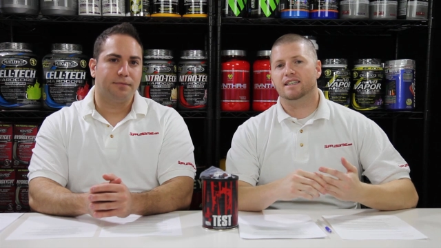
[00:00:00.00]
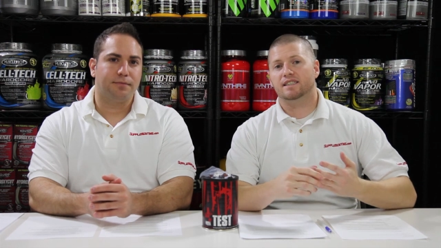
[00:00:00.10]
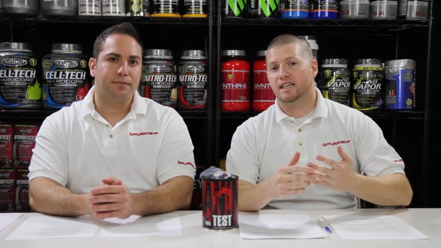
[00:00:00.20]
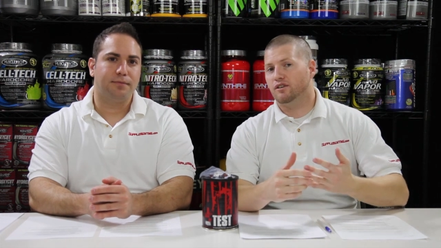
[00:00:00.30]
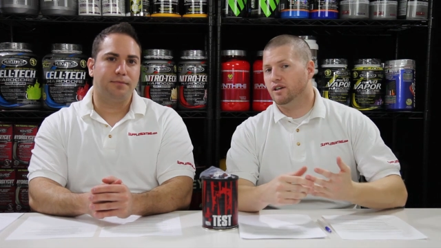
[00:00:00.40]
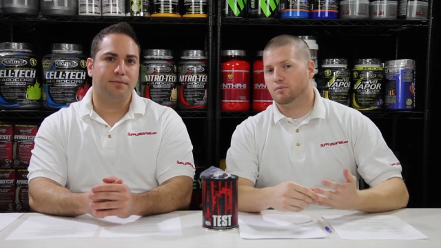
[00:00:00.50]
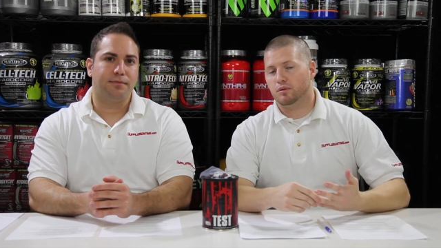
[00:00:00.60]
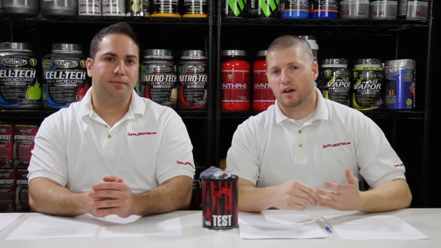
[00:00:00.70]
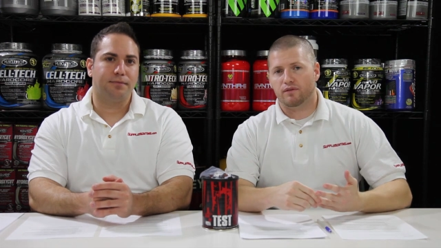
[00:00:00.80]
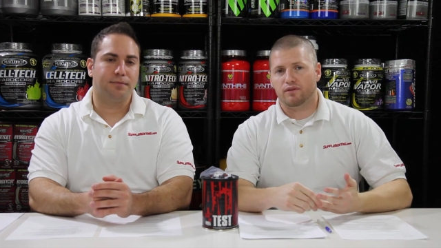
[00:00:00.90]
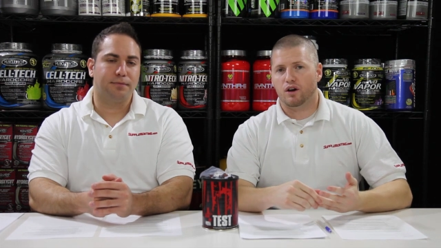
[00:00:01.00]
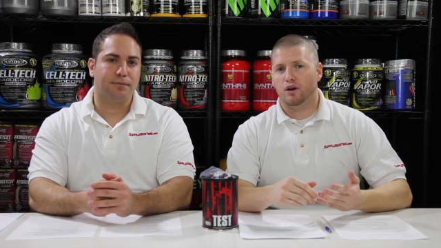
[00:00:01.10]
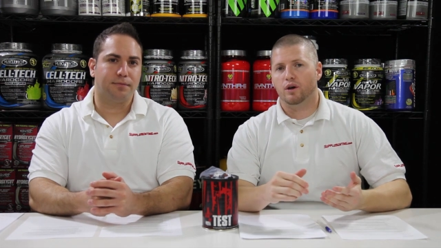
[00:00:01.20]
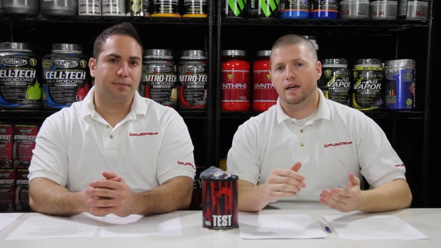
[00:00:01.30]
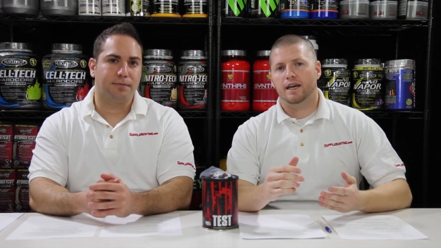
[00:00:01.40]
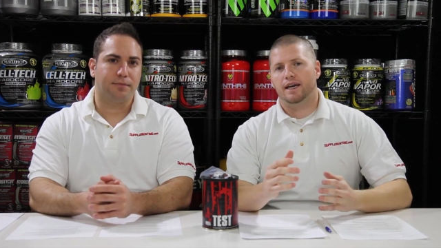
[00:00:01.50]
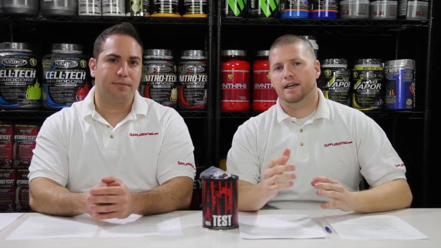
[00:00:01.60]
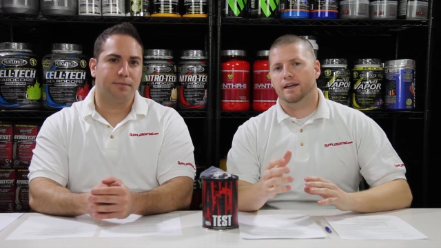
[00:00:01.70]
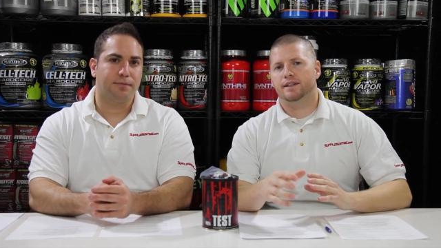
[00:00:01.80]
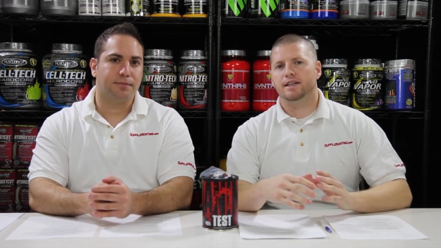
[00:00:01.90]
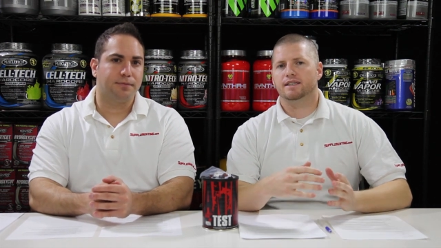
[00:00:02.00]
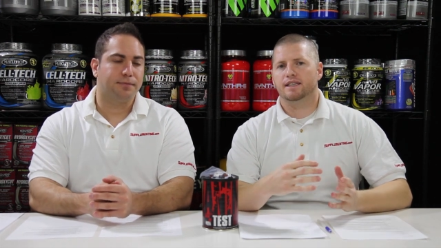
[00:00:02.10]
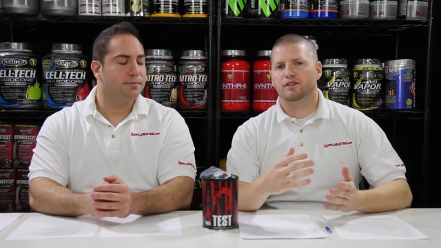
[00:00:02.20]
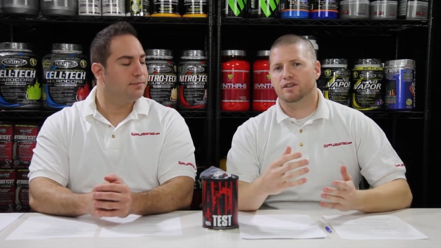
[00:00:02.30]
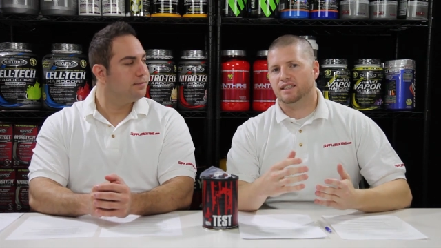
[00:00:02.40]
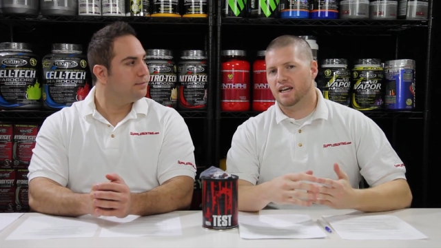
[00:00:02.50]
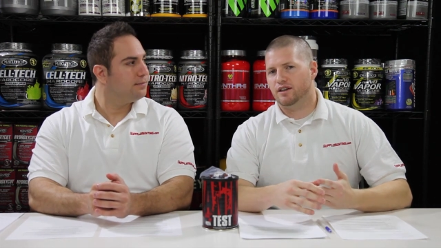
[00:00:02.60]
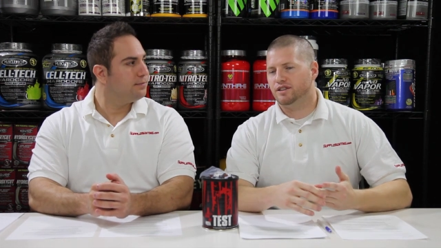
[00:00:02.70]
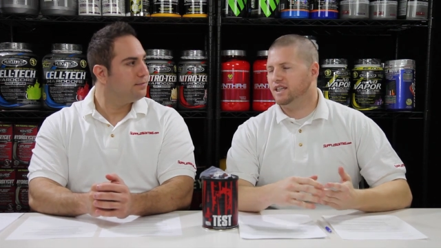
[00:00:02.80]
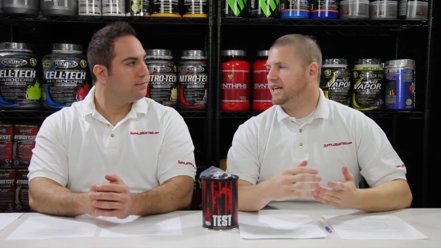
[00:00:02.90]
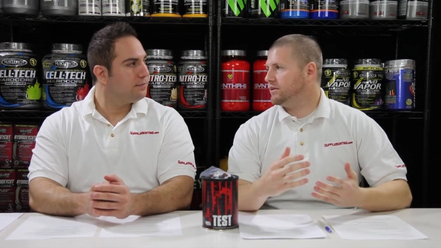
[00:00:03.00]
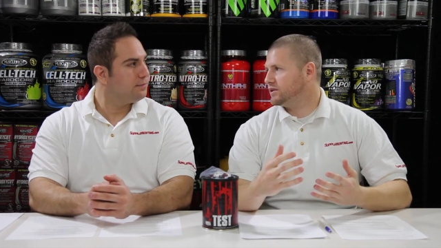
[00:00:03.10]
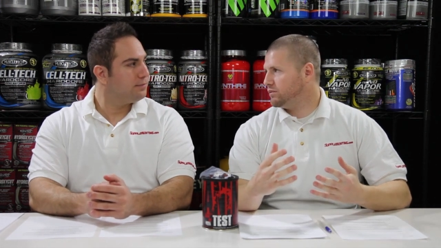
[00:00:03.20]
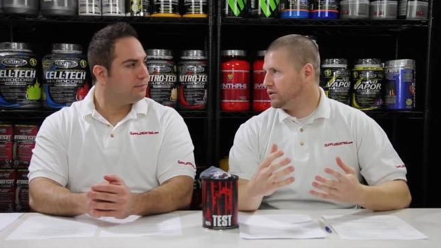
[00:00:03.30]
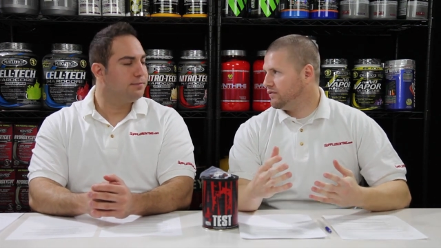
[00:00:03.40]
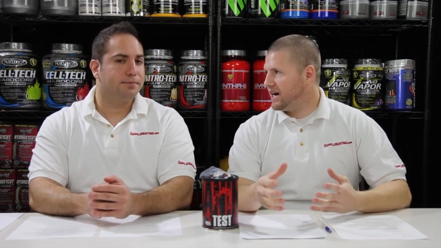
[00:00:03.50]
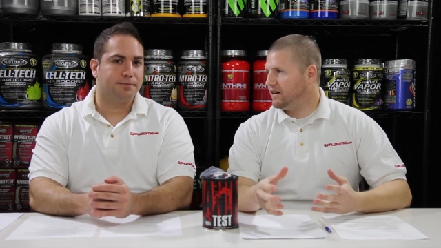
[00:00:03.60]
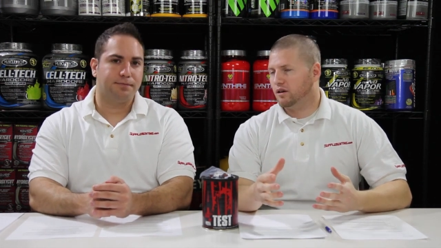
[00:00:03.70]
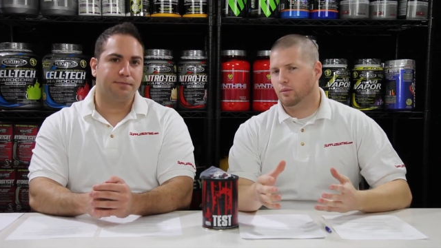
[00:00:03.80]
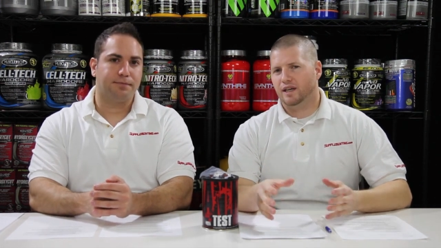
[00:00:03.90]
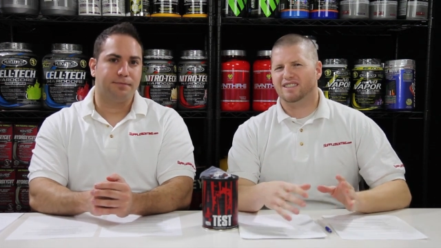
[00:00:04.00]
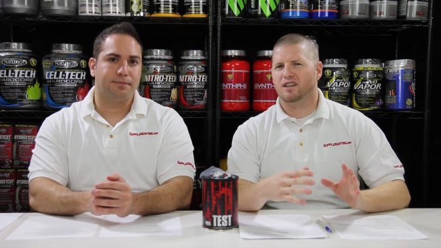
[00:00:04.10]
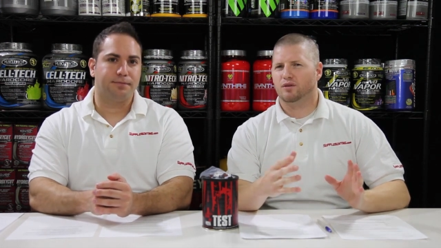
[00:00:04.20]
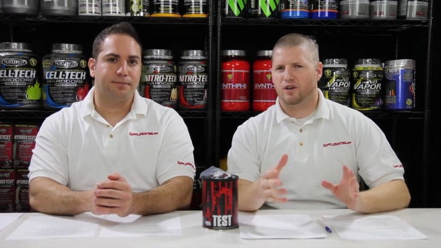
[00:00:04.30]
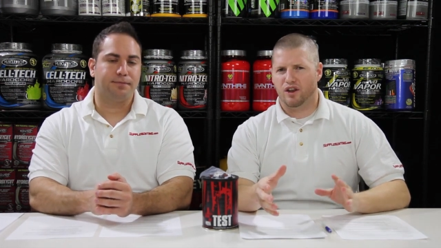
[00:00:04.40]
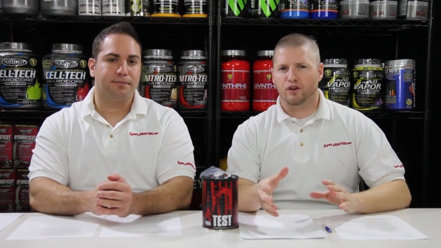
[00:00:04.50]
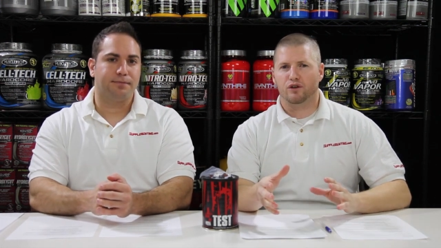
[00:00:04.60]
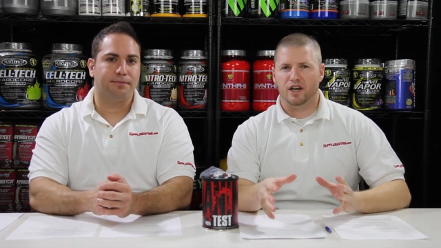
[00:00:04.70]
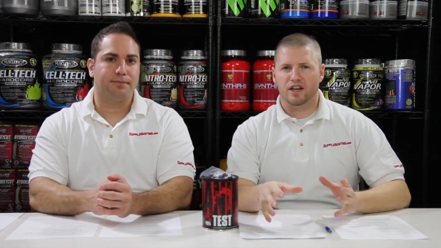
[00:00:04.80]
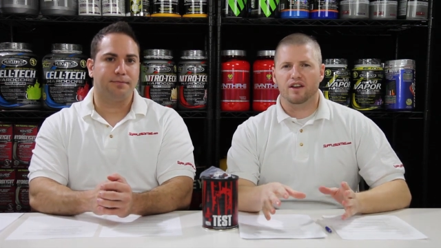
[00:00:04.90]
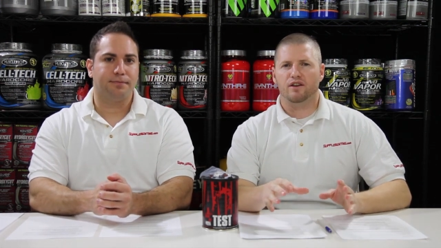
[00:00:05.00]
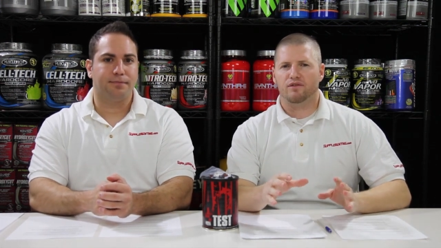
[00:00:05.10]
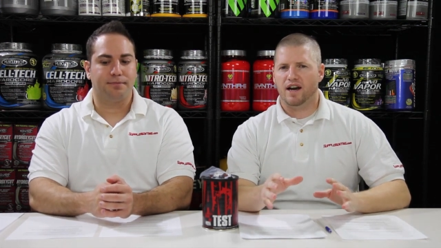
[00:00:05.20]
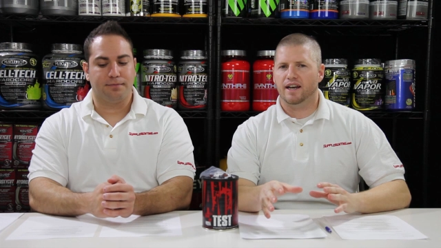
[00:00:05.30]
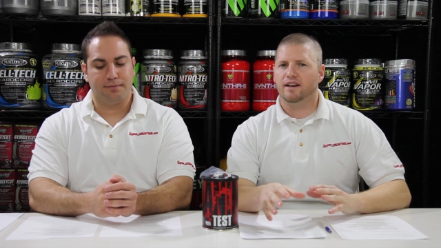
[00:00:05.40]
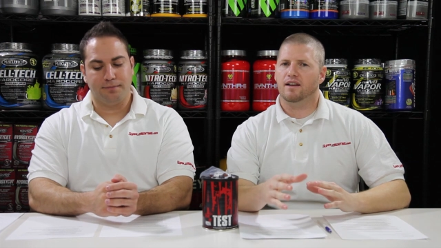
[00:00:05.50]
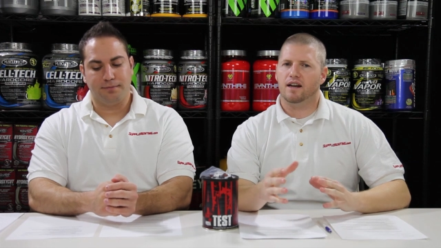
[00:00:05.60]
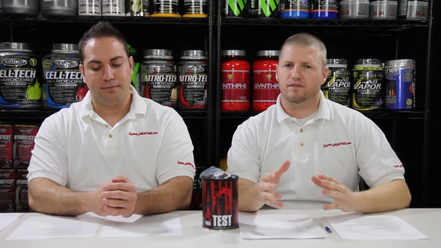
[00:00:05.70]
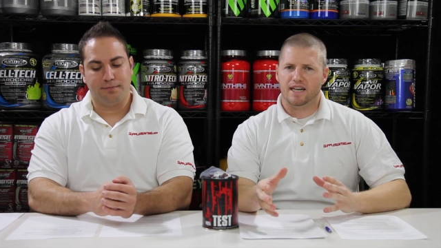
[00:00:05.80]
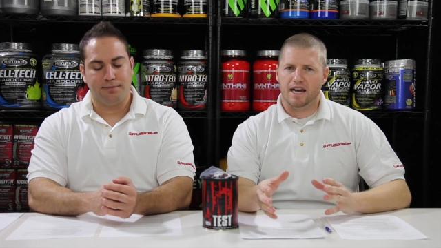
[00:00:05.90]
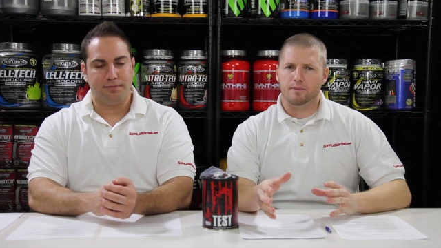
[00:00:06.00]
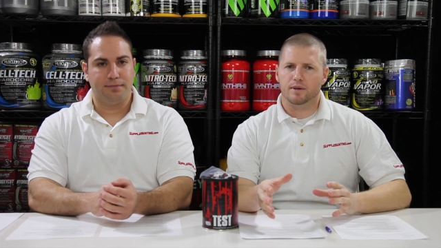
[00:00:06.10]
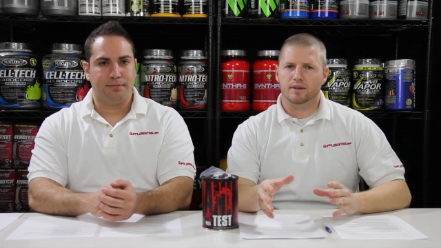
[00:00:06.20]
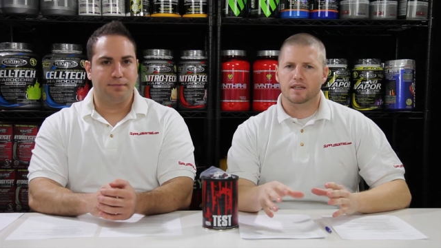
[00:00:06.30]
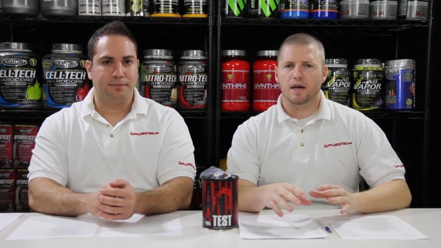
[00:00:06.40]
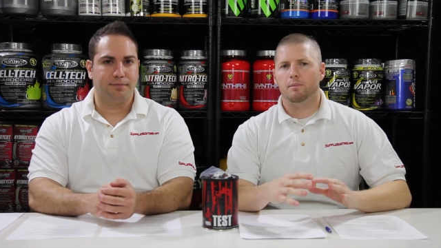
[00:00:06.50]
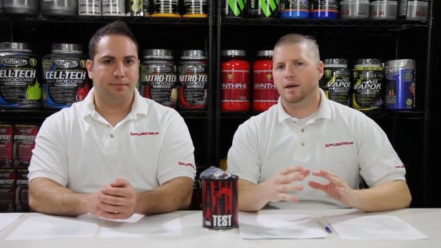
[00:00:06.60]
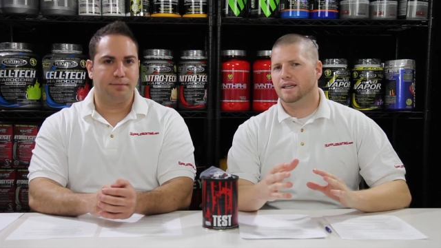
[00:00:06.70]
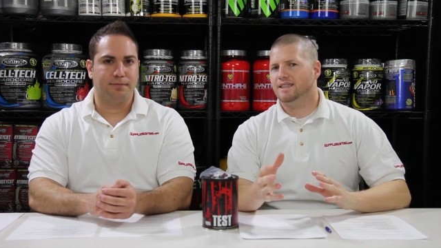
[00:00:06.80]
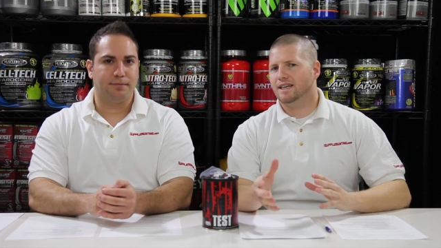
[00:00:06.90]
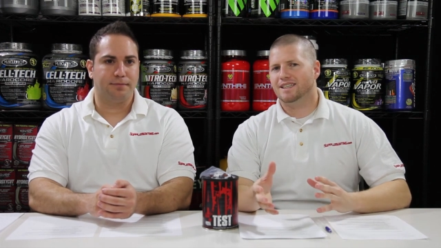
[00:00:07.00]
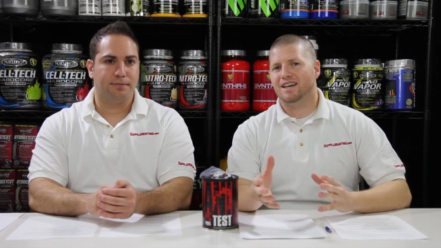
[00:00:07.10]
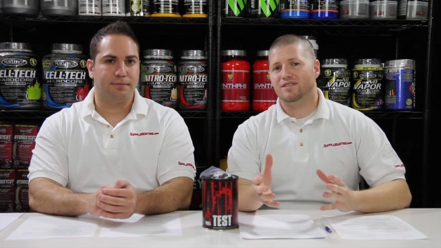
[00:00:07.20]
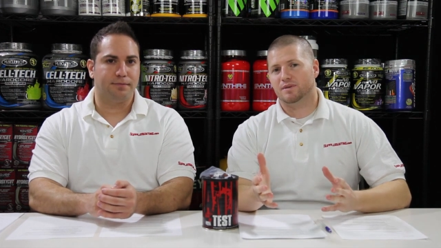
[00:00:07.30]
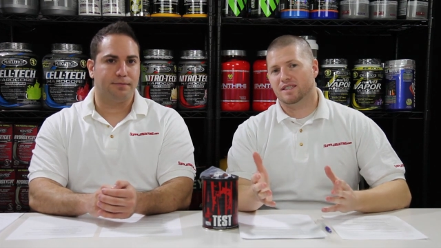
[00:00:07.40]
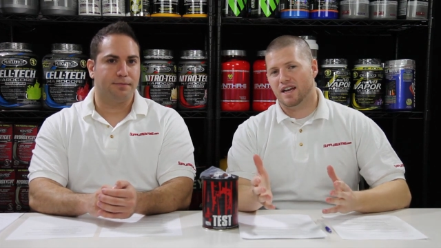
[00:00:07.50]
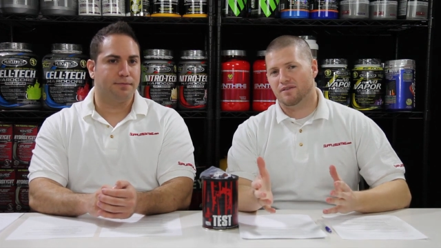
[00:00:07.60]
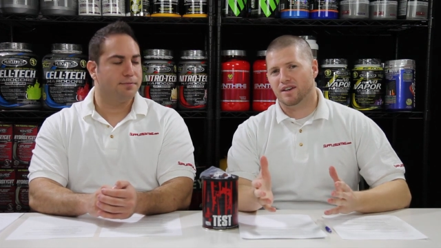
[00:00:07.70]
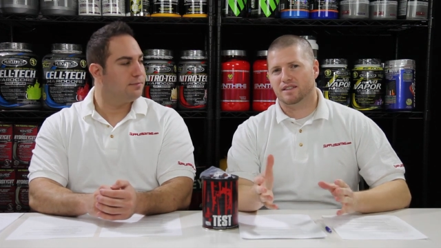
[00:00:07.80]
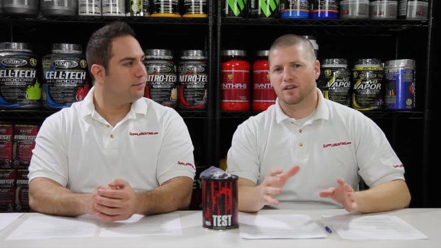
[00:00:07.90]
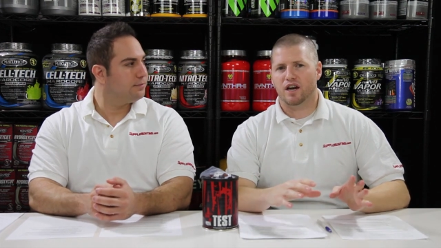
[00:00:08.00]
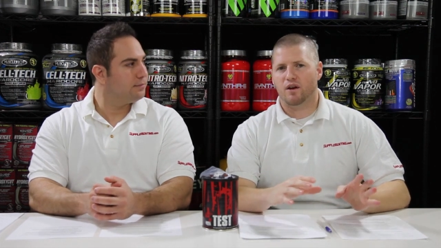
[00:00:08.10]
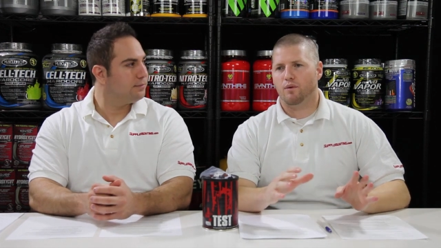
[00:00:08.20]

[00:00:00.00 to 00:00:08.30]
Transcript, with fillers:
Speaker 1: does increase blood flow. It, it does increase energy. It helps to burn fat a little bit. It's also another ingredient that you'll find in a lot of diet pills, but it does have some side effects that you kind of